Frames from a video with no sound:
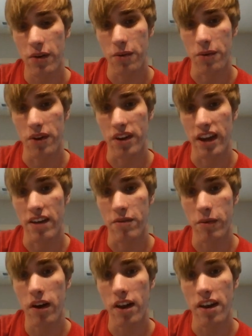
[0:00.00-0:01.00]
rook
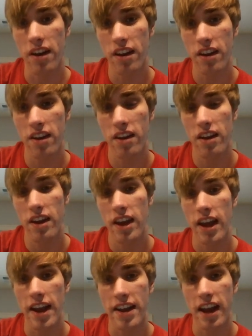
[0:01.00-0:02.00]
f1.
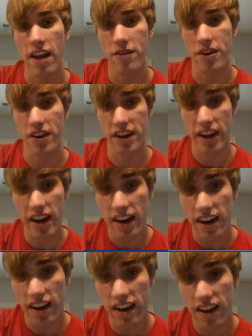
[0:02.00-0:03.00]
And after
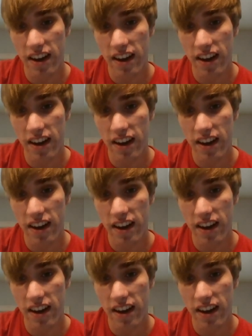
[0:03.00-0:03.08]
here,